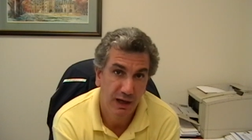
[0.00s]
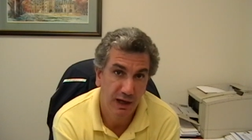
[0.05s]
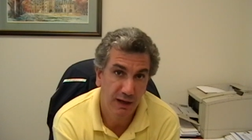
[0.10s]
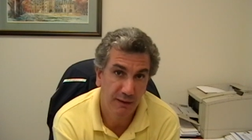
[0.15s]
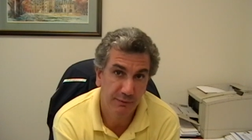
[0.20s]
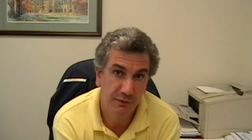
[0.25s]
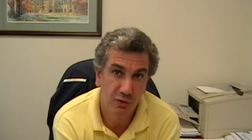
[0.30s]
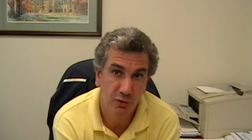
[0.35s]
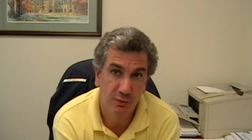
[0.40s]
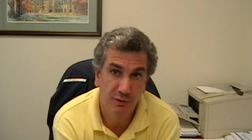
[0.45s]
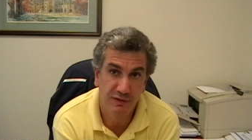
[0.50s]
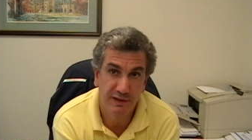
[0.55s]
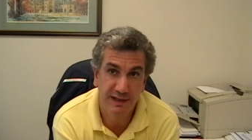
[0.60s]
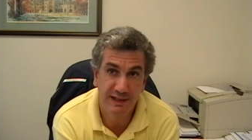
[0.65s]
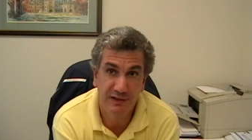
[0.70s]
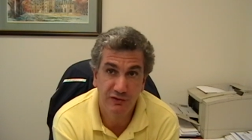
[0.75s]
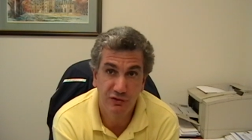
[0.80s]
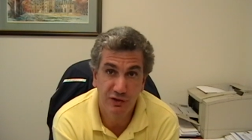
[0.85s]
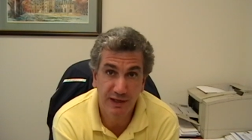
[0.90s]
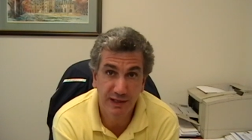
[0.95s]
I'm going with
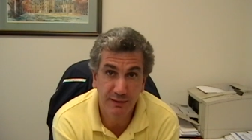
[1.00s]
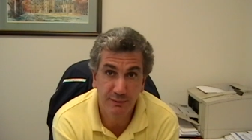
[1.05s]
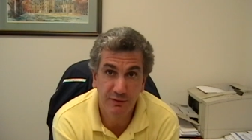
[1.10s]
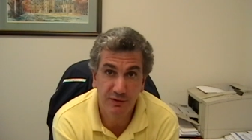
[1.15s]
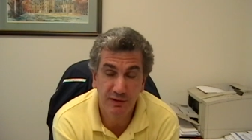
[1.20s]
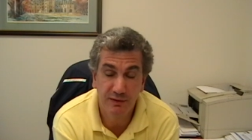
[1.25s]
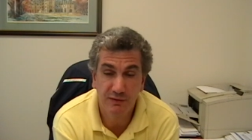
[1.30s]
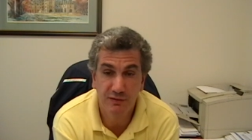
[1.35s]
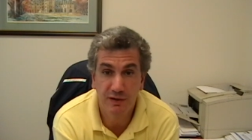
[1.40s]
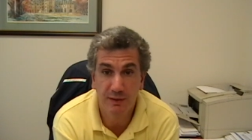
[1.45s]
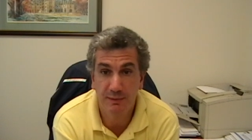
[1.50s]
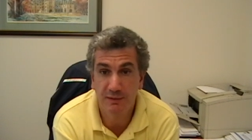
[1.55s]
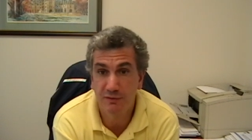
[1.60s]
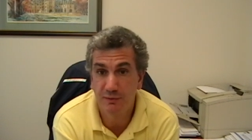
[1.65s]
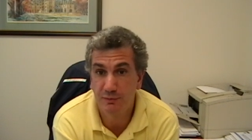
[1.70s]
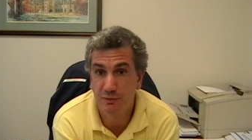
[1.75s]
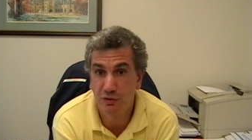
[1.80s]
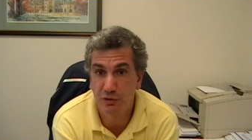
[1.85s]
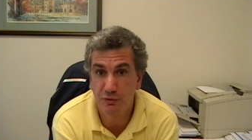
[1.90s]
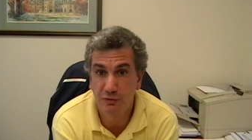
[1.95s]
Danny Jacobs here. It's coming
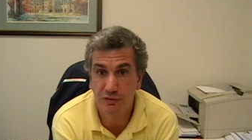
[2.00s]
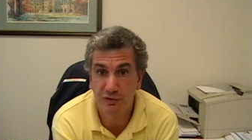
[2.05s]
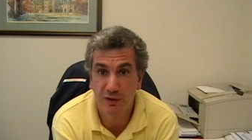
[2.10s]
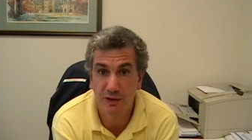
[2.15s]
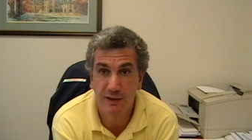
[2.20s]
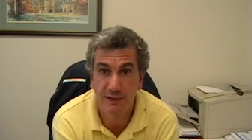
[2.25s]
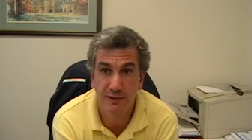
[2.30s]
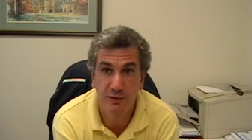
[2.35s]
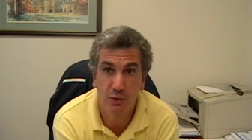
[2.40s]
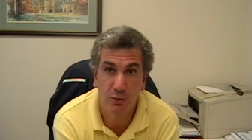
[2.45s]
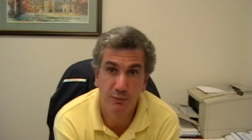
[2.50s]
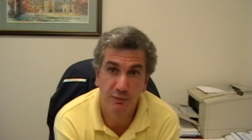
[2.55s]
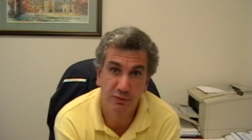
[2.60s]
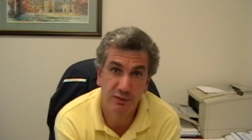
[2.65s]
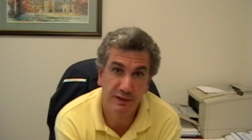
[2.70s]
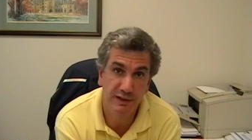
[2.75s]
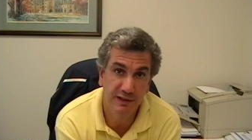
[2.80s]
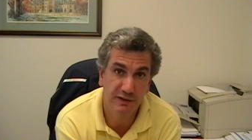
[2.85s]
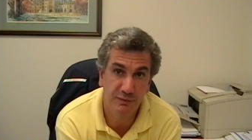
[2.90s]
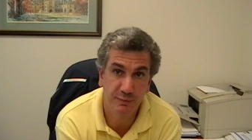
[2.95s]
from Tucson.
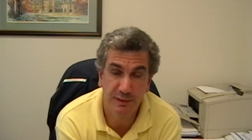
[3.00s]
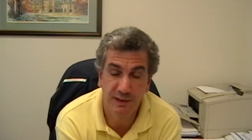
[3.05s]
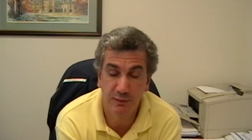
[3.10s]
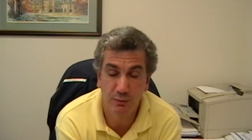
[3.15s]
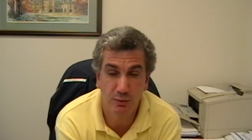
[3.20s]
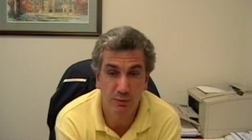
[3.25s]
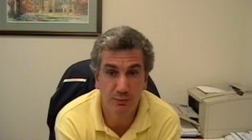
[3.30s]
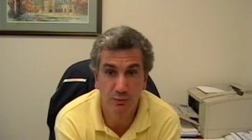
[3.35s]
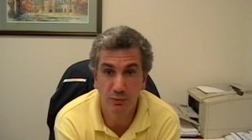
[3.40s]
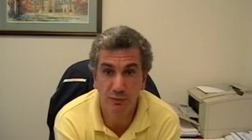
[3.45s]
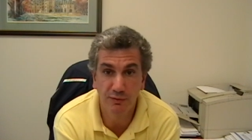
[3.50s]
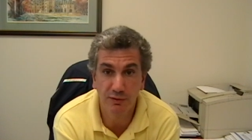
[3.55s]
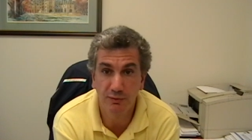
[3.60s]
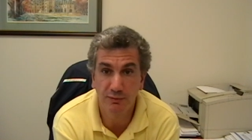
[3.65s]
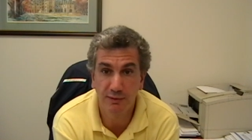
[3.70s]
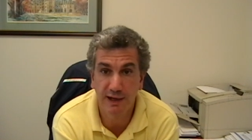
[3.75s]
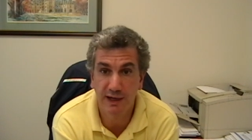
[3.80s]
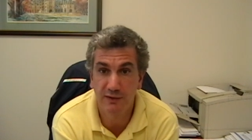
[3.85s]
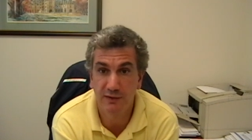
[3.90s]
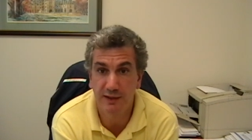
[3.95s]
Hopefully ESPN won't move it
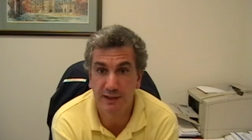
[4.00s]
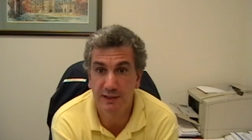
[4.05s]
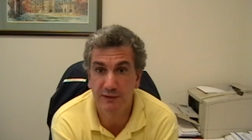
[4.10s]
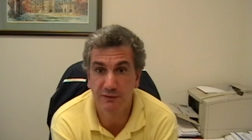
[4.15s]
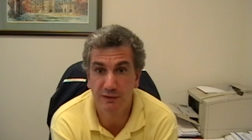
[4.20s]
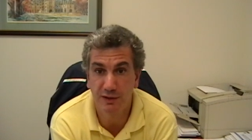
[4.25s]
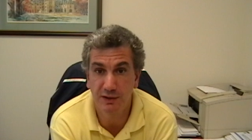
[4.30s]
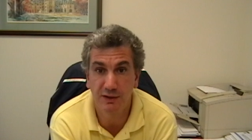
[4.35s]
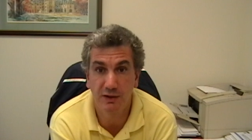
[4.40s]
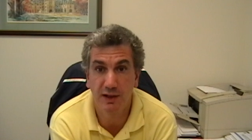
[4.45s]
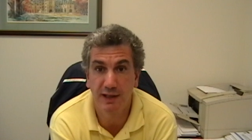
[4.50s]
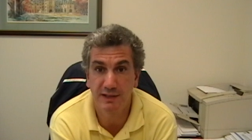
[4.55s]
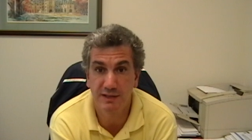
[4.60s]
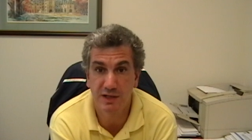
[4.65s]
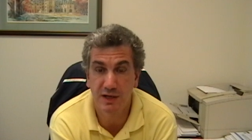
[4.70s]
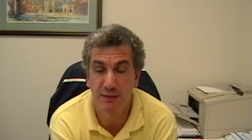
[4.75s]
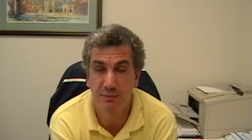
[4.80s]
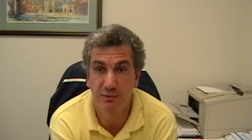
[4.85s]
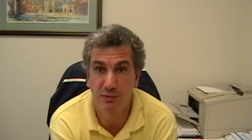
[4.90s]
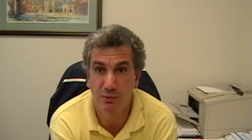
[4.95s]
around like they've done the
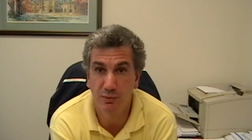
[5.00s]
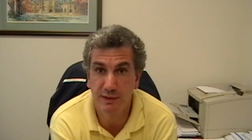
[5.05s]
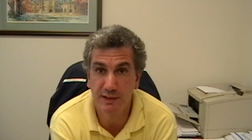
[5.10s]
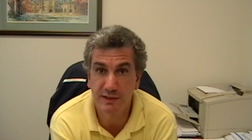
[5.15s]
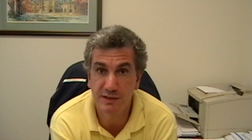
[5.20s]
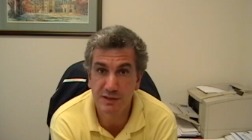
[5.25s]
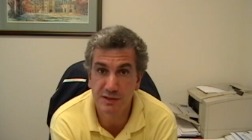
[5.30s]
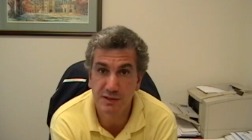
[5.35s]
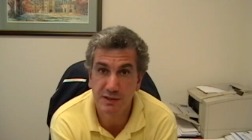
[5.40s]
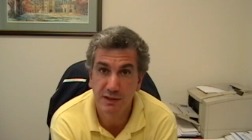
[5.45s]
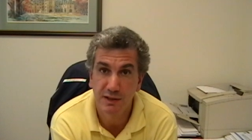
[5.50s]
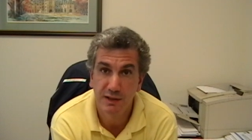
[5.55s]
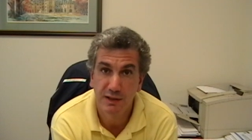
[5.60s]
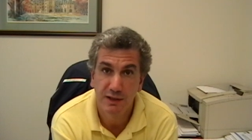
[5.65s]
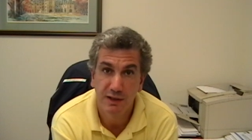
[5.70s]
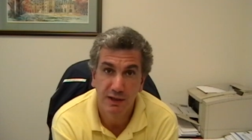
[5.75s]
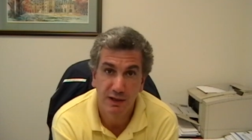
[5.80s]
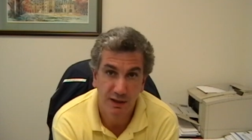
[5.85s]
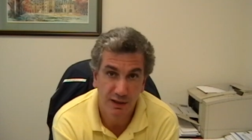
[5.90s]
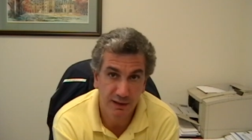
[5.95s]
last couple of weeks.
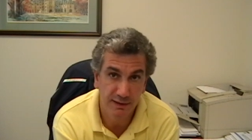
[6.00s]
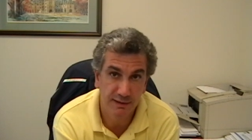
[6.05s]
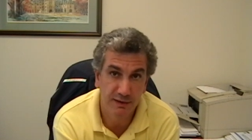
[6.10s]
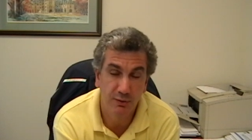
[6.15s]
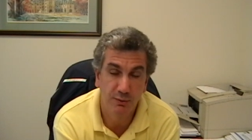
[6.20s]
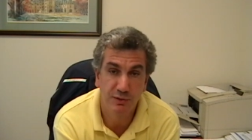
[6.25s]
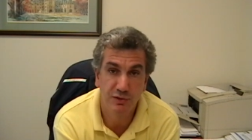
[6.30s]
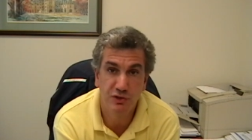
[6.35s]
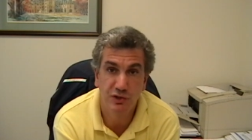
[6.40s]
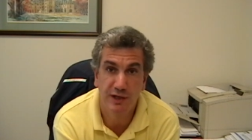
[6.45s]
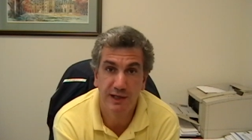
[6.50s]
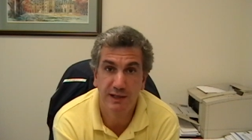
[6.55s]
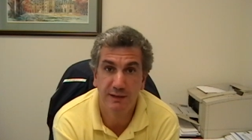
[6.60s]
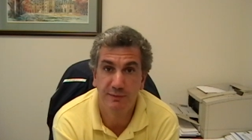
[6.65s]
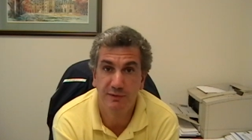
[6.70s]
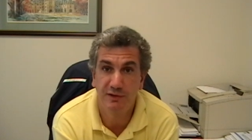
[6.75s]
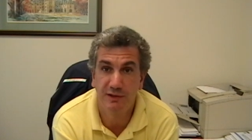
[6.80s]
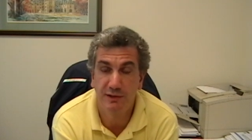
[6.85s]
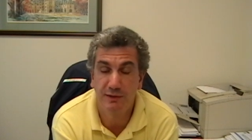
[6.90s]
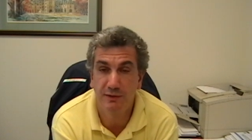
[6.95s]
Uh, going with
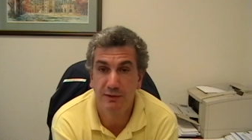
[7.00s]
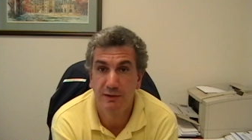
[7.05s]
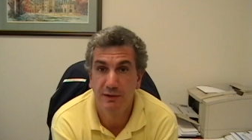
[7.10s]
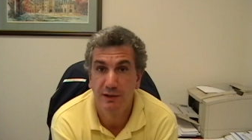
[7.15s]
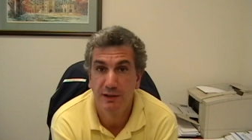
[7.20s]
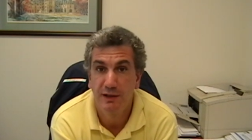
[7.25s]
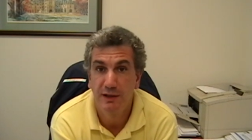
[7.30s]
Jacobs here.